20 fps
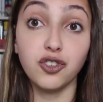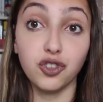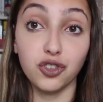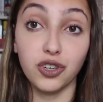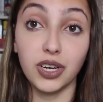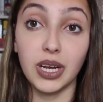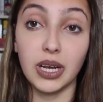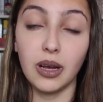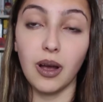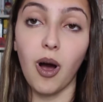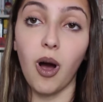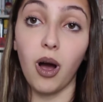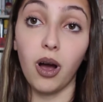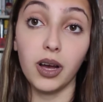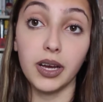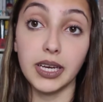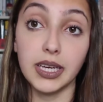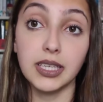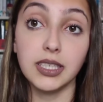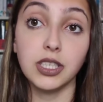during
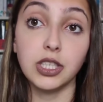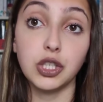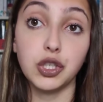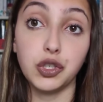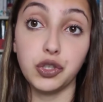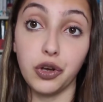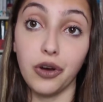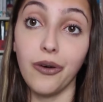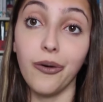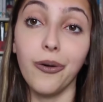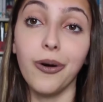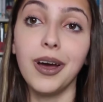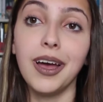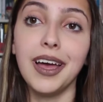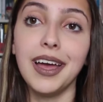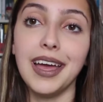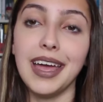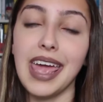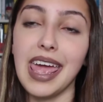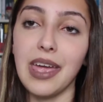august so
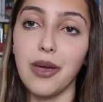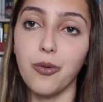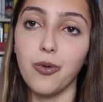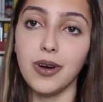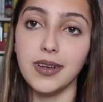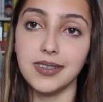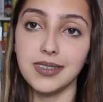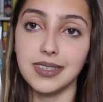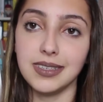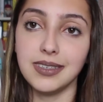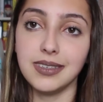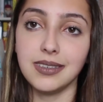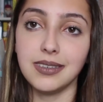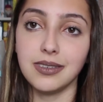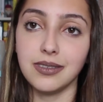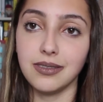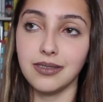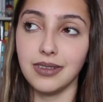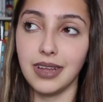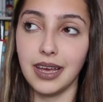it wasn't
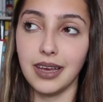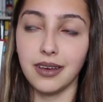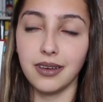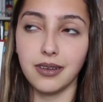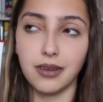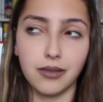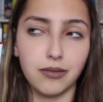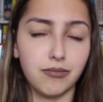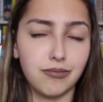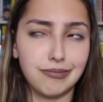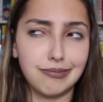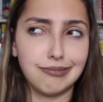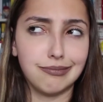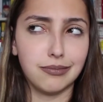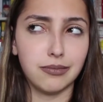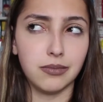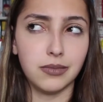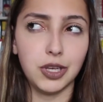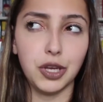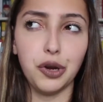like
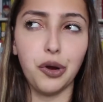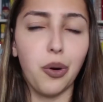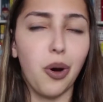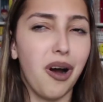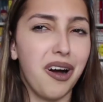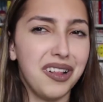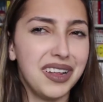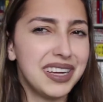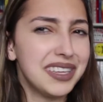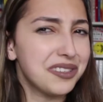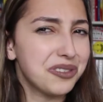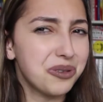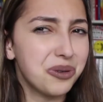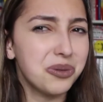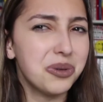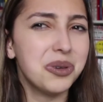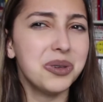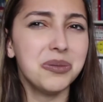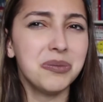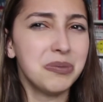you know, all at
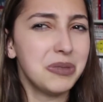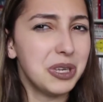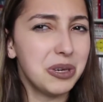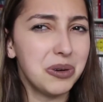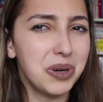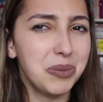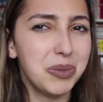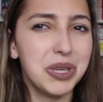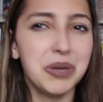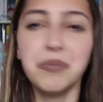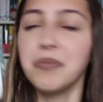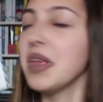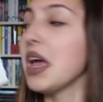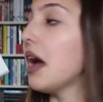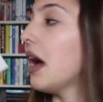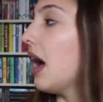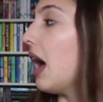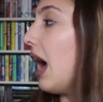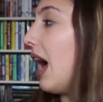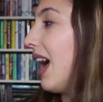school, you know what I mean?
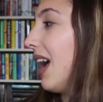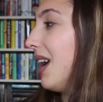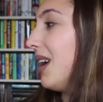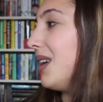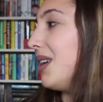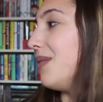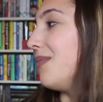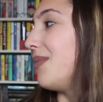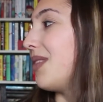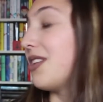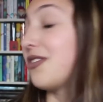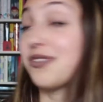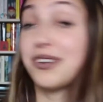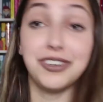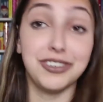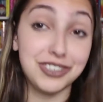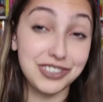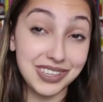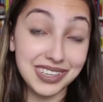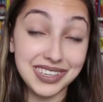Um, so I
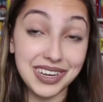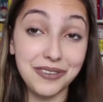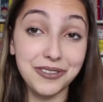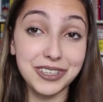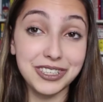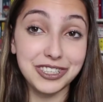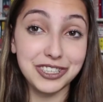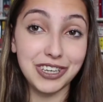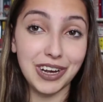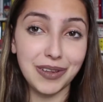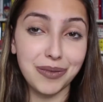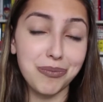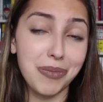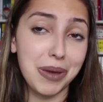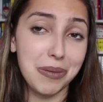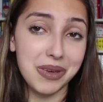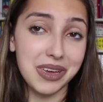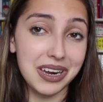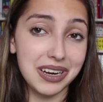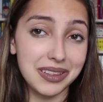definitely suggest
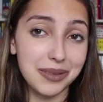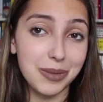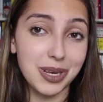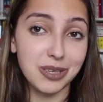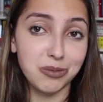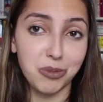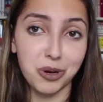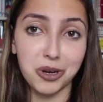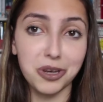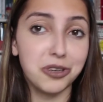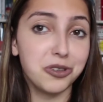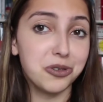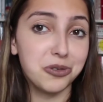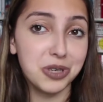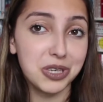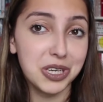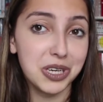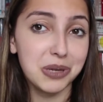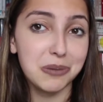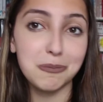maybe getting the mass market to
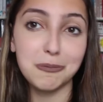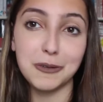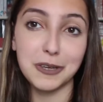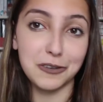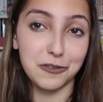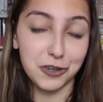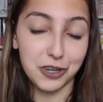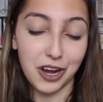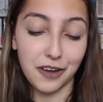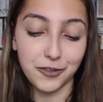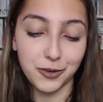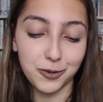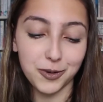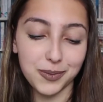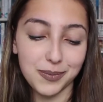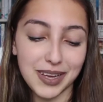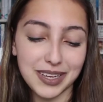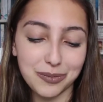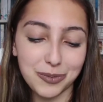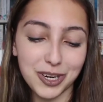read it if you're comfortable
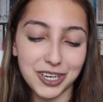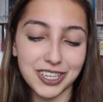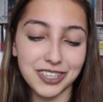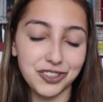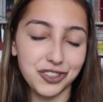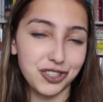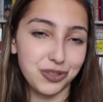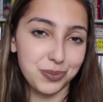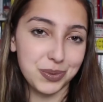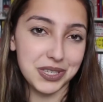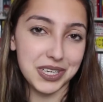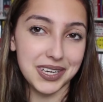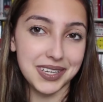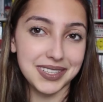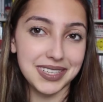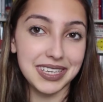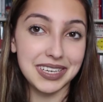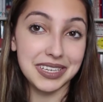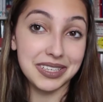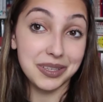with mass markets, just
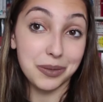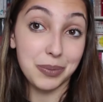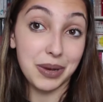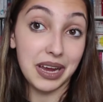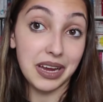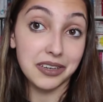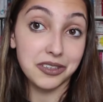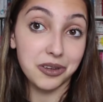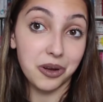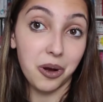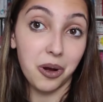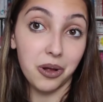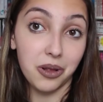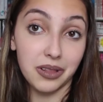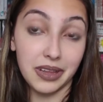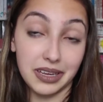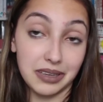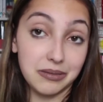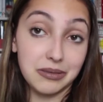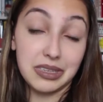because it is a pain to haul,
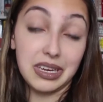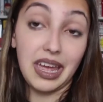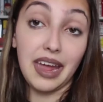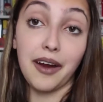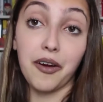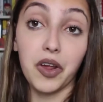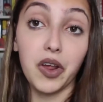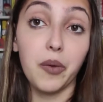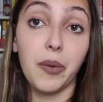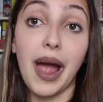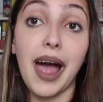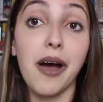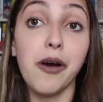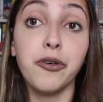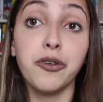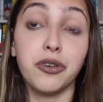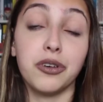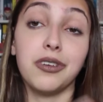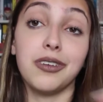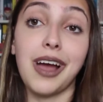like to carry
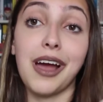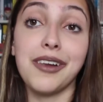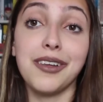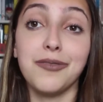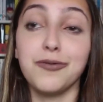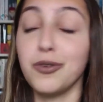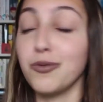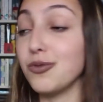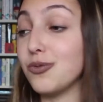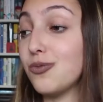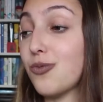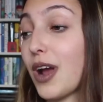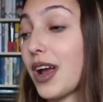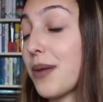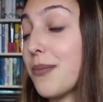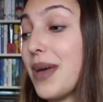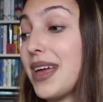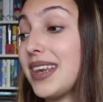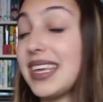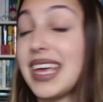around, or I'd even
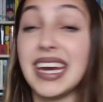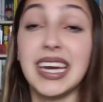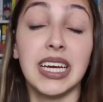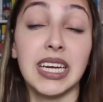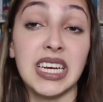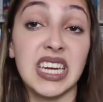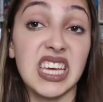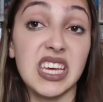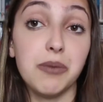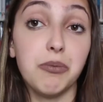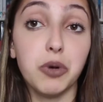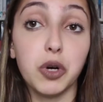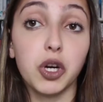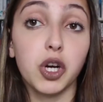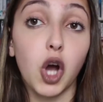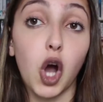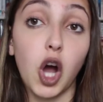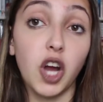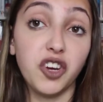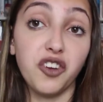recommend getting an
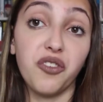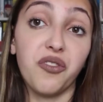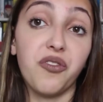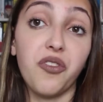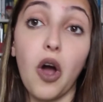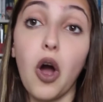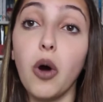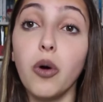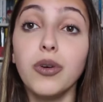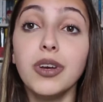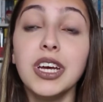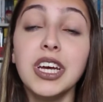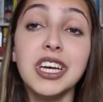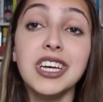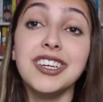ebook on your phone.